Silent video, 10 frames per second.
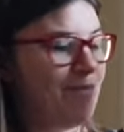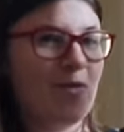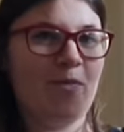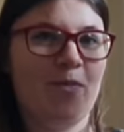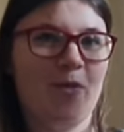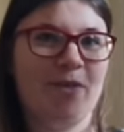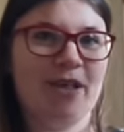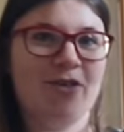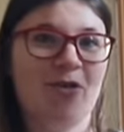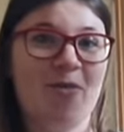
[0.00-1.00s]

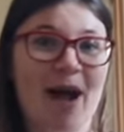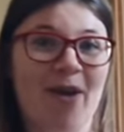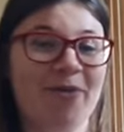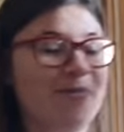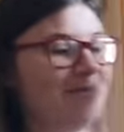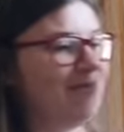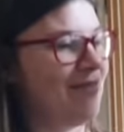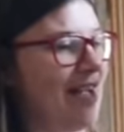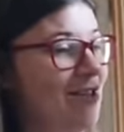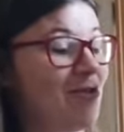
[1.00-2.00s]
bumblebees come out.
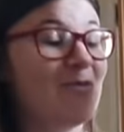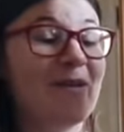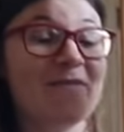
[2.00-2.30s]
I saw my